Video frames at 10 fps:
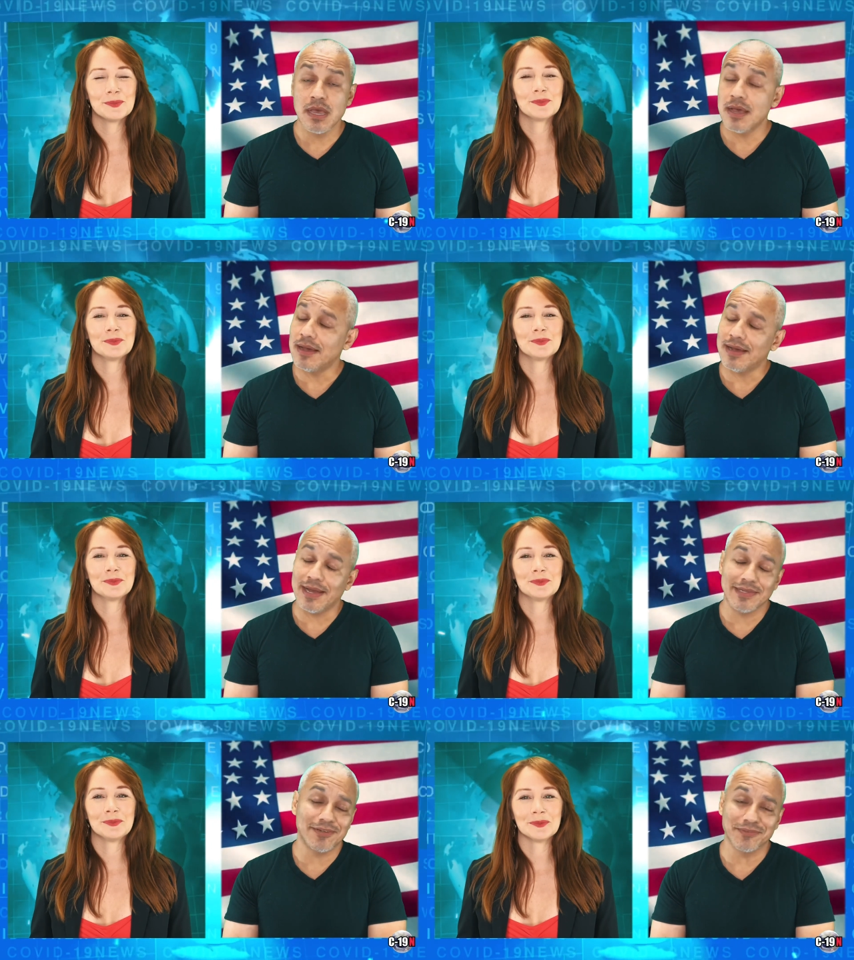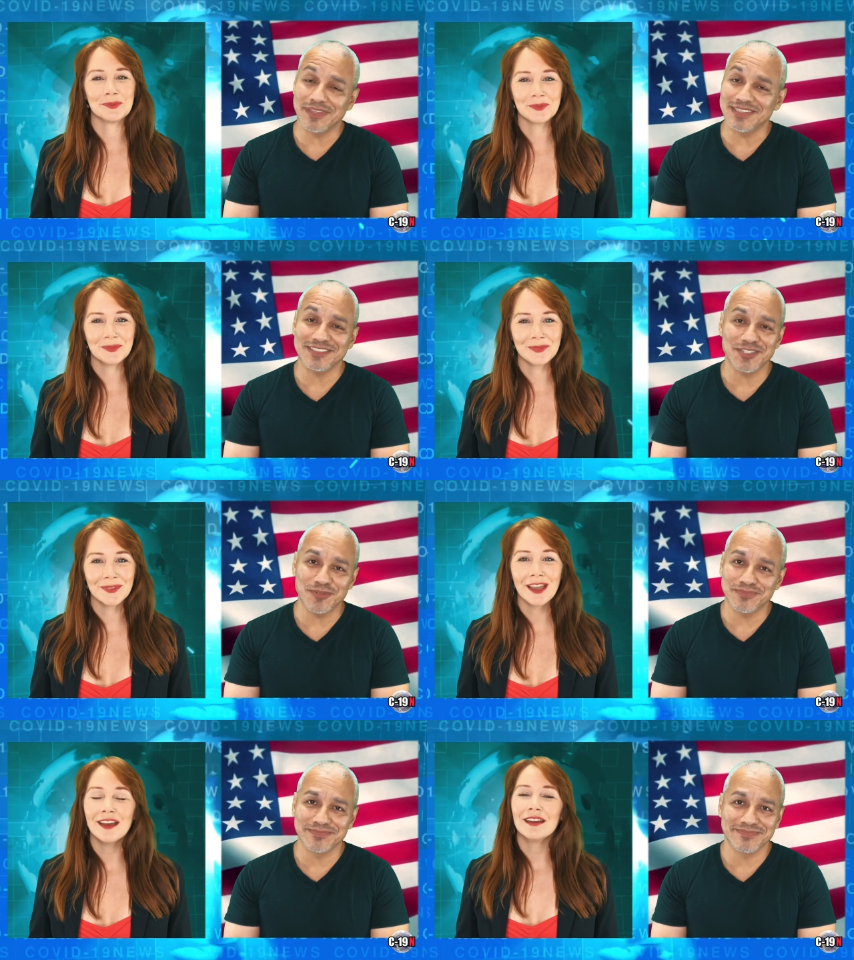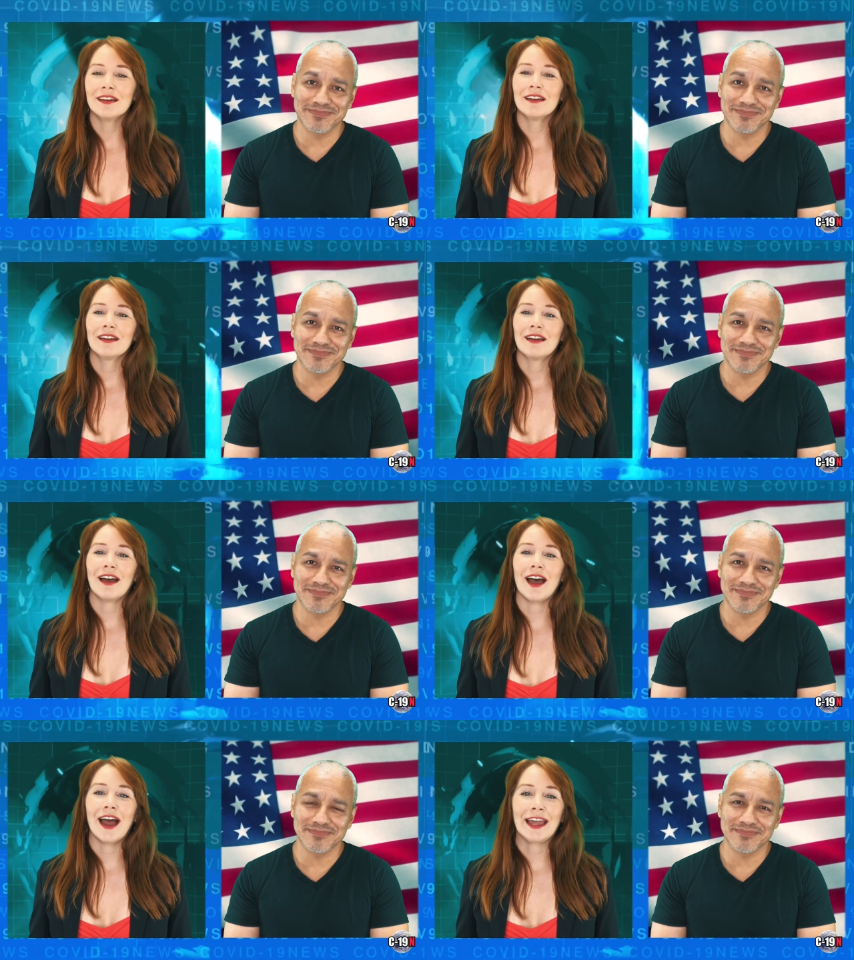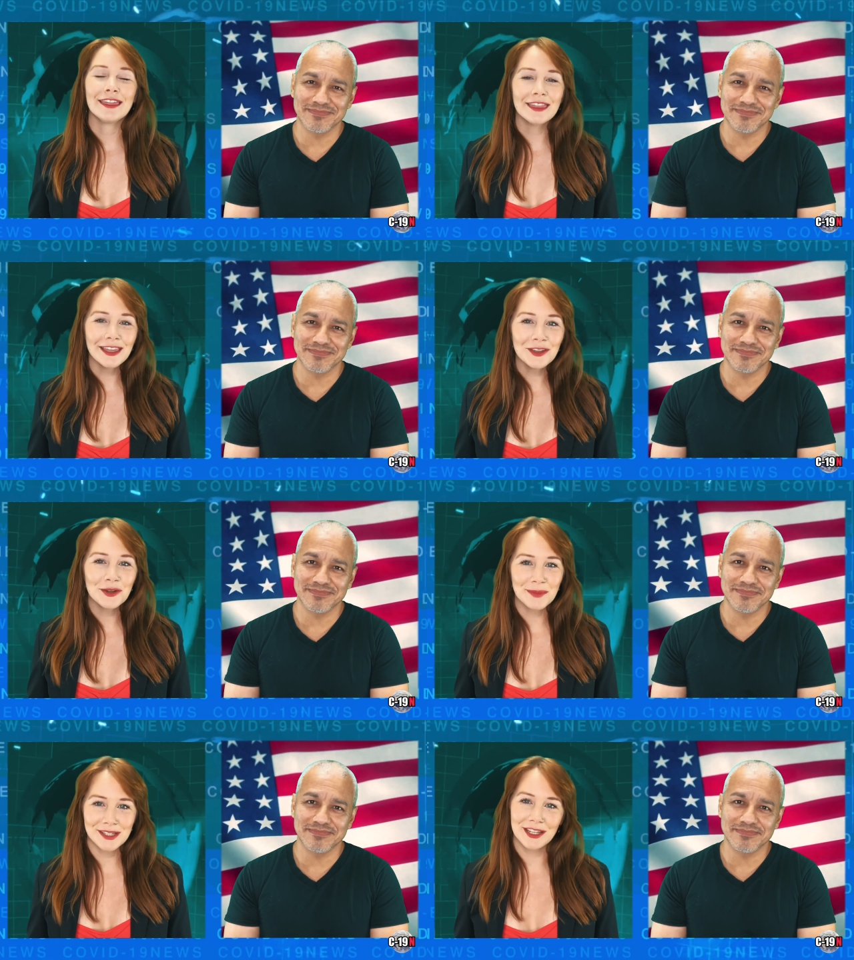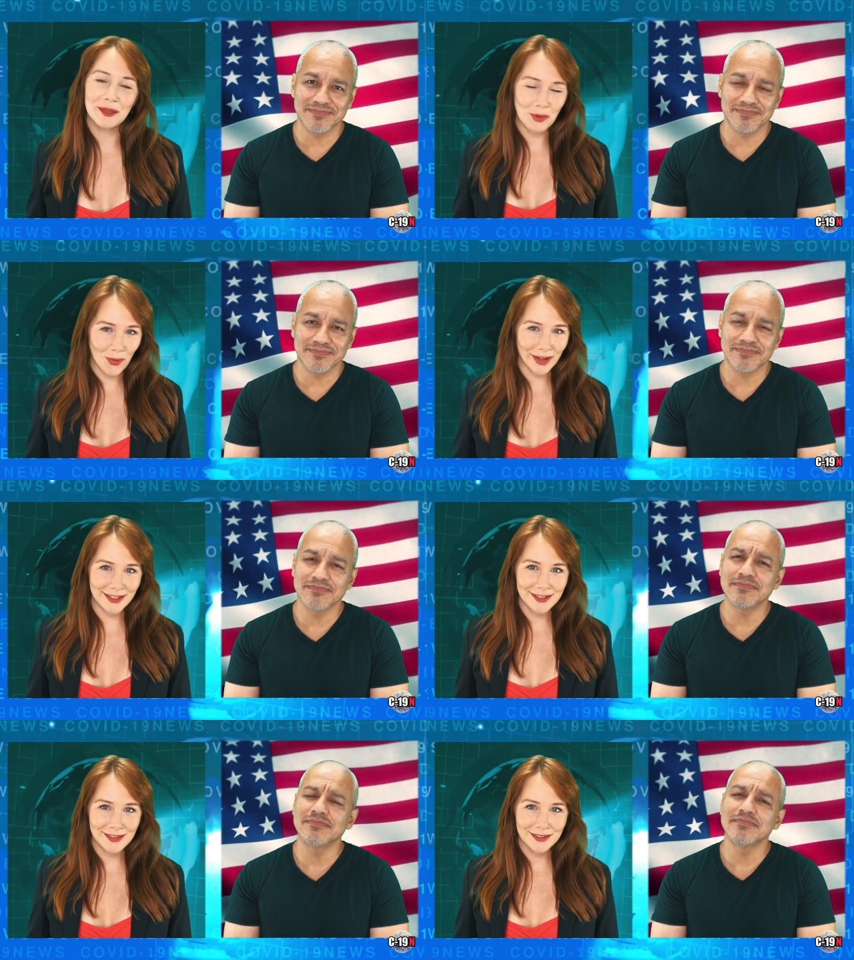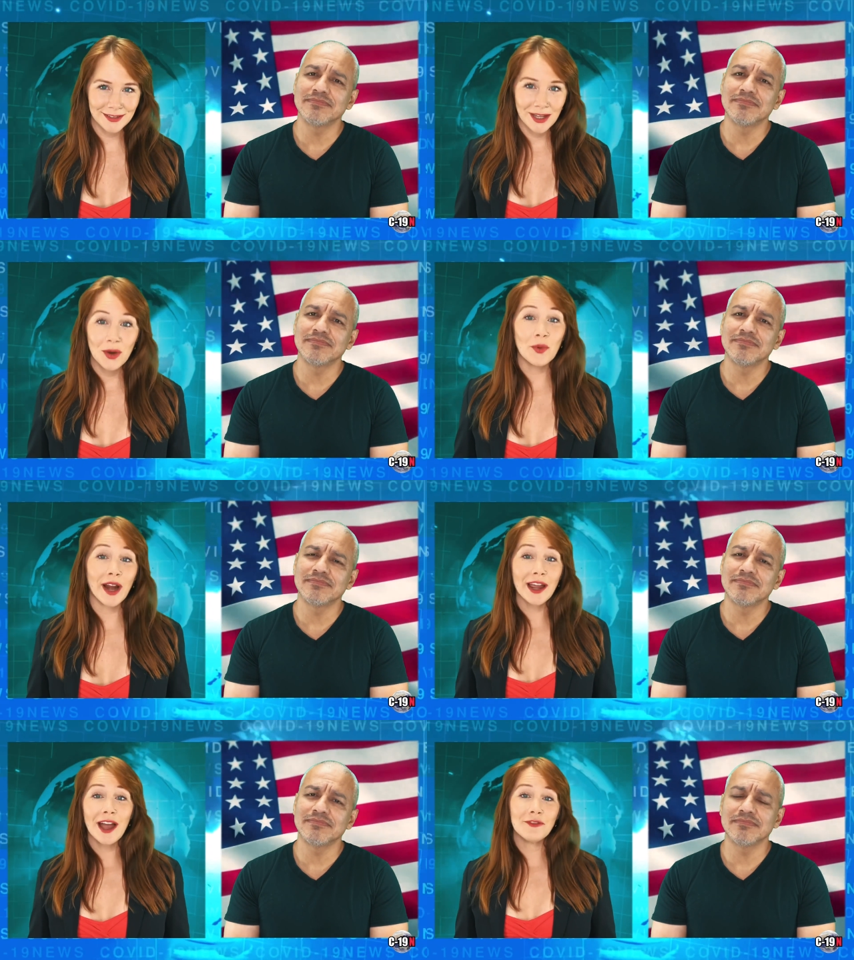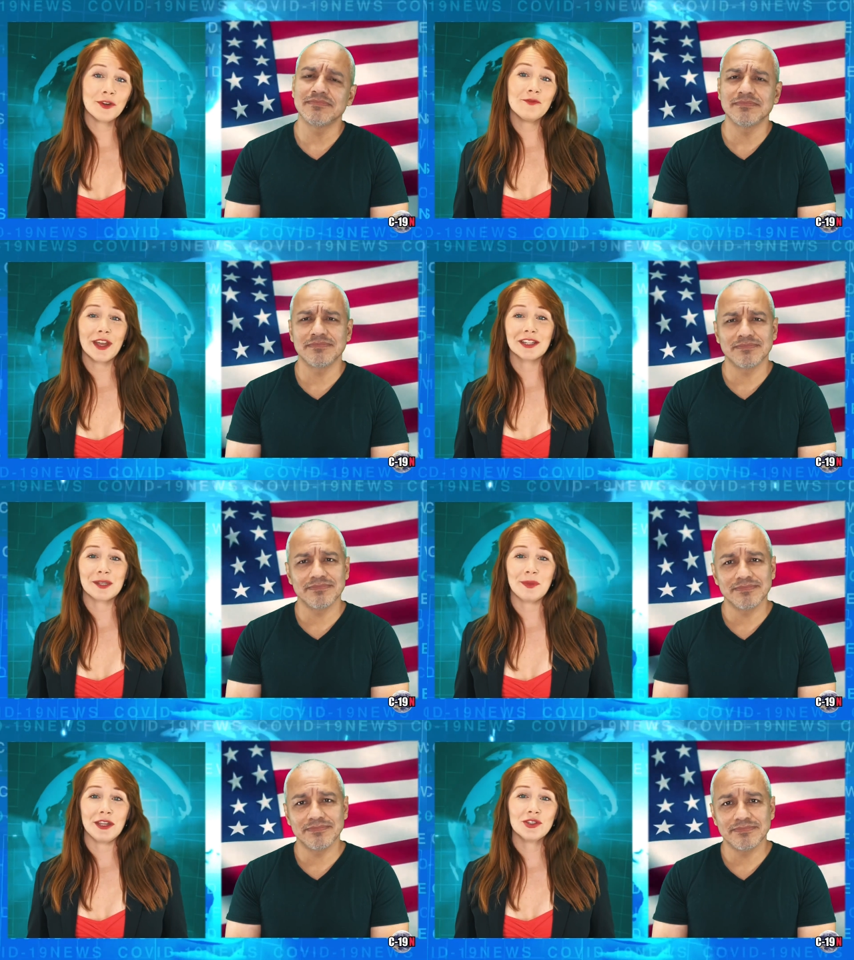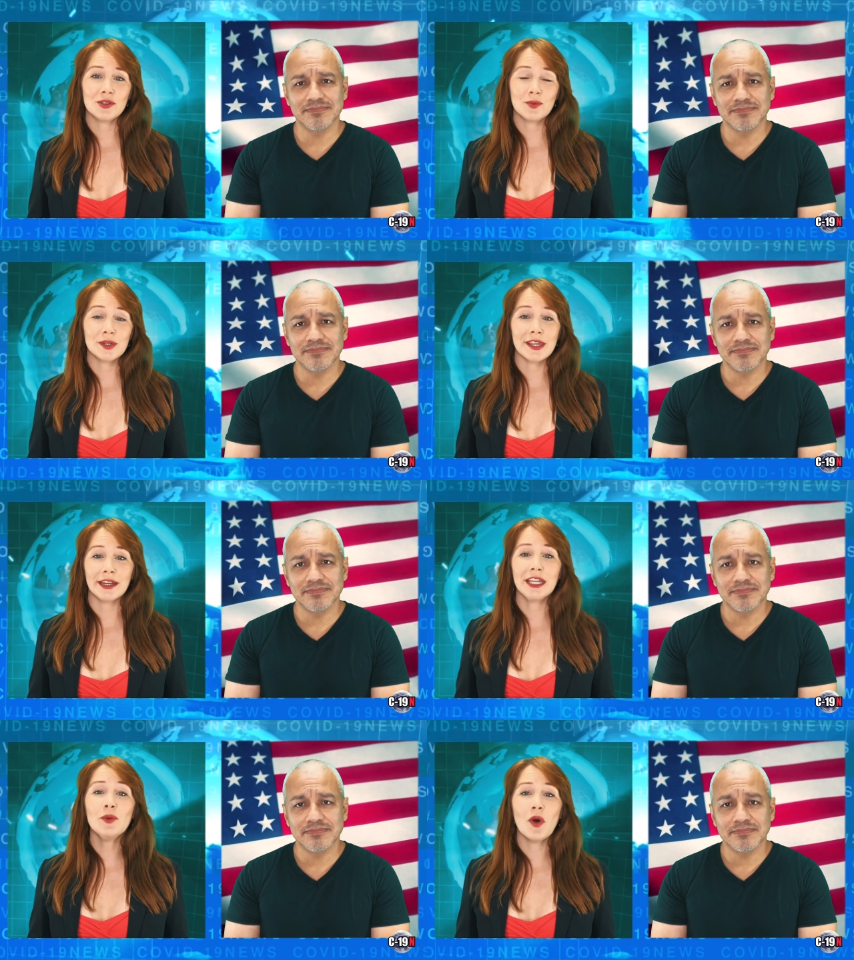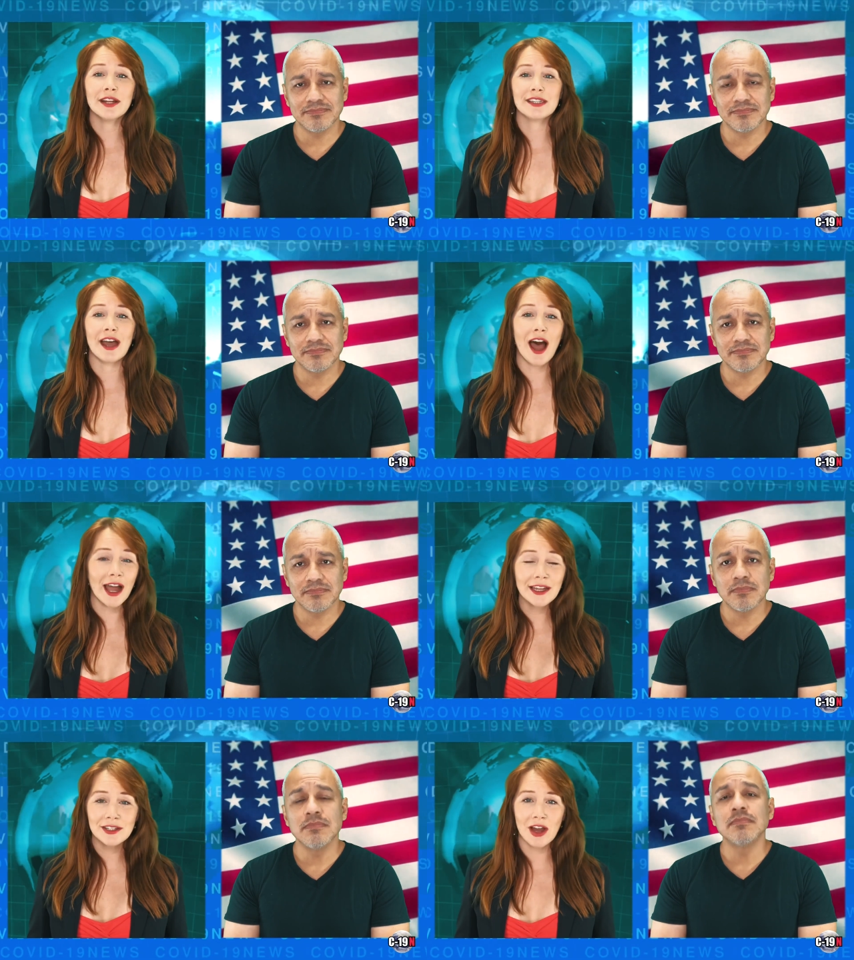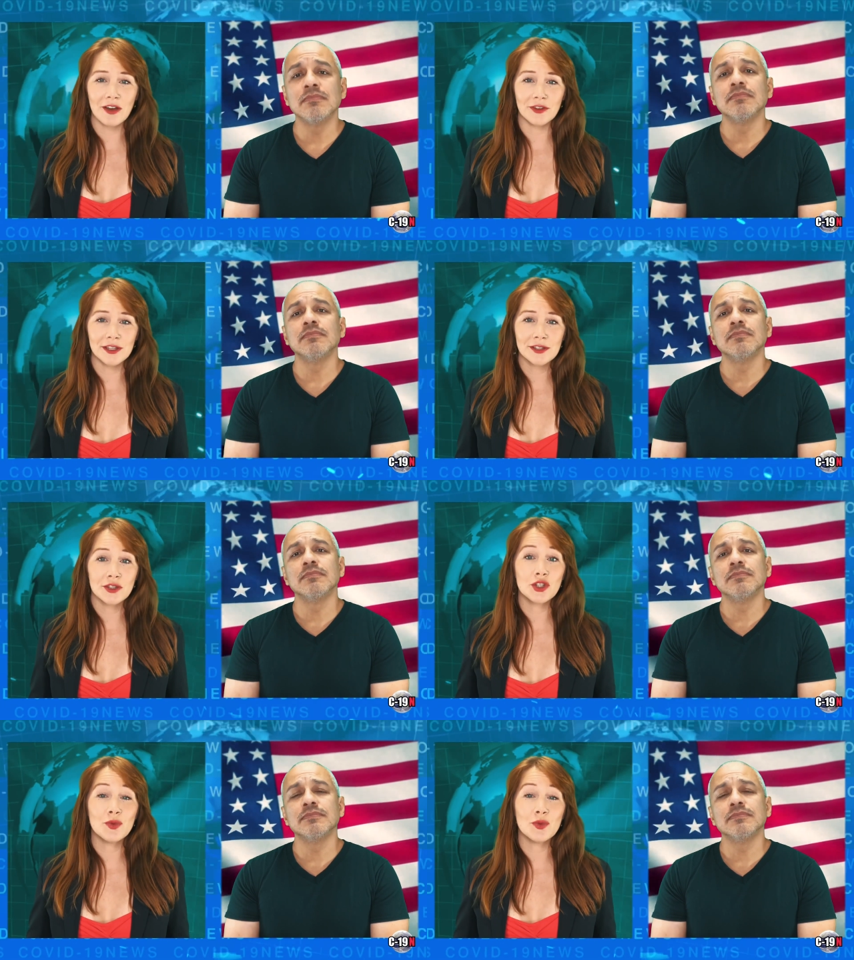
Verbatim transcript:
Speaker 1: Mm. I hmm. don't think so.
Speaker 2: I think you're missing the point. What I got from Van's speech was that he wants the highest office to